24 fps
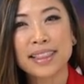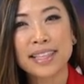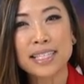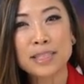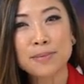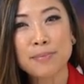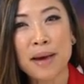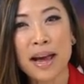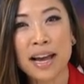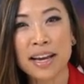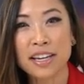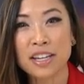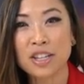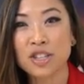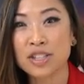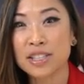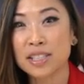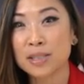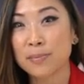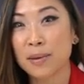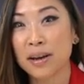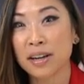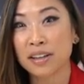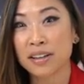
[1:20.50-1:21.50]
This package
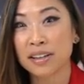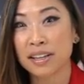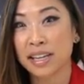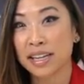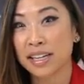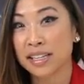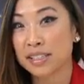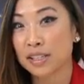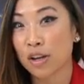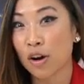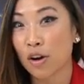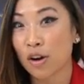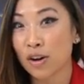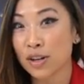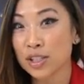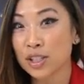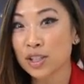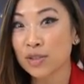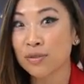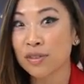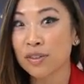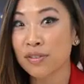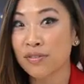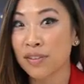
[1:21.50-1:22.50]
is speculated to
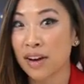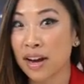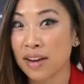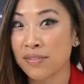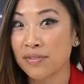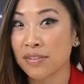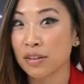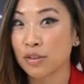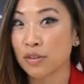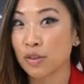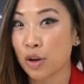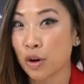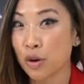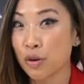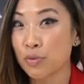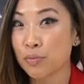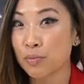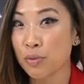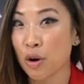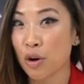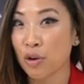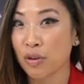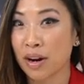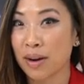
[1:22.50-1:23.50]
also revive a
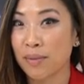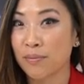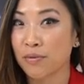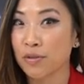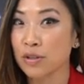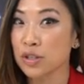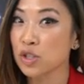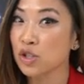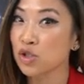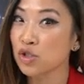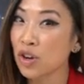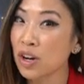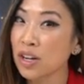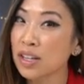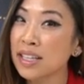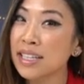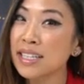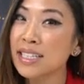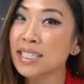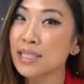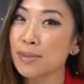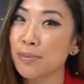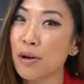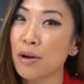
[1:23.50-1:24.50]
loan program for
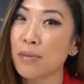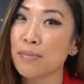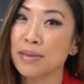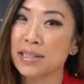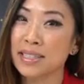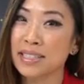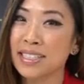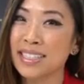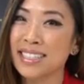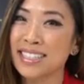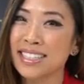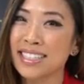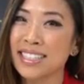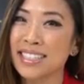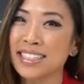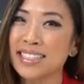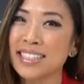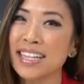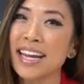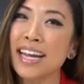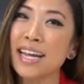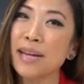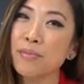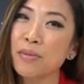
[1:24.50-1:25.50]
struggling small
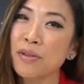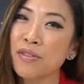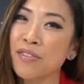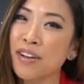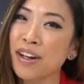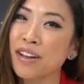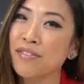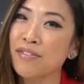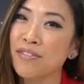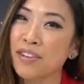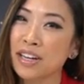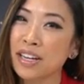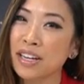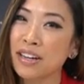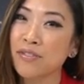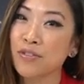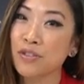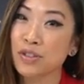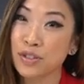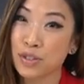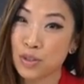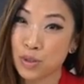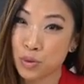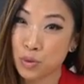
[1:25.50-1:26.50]
businesses and provide funding
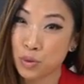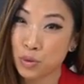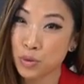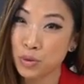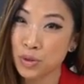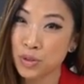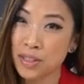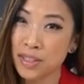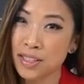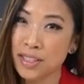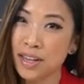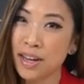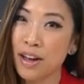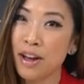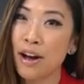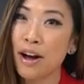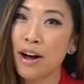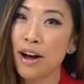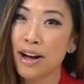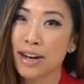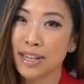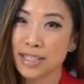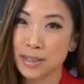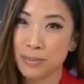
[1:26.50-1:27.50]
for schools,
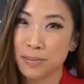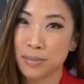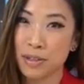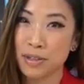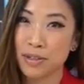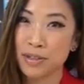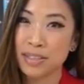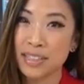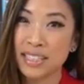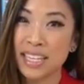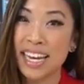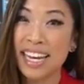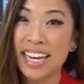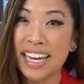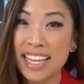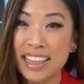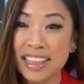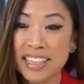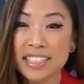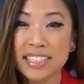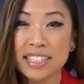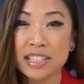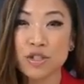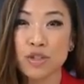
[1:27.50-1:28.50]
hospitals,
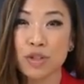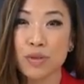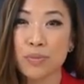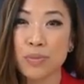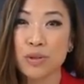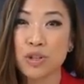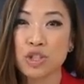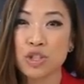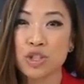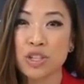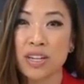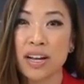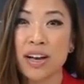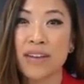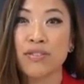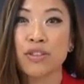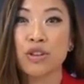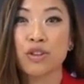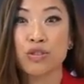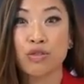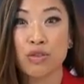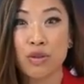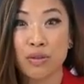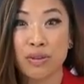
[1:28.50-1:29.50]
and the distribution of
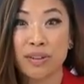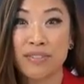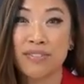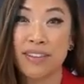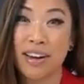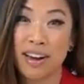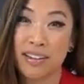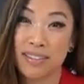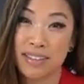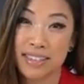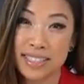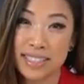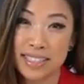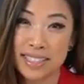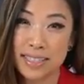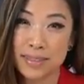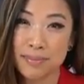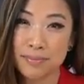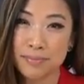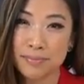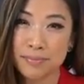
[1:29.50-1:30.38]
the coronavirus.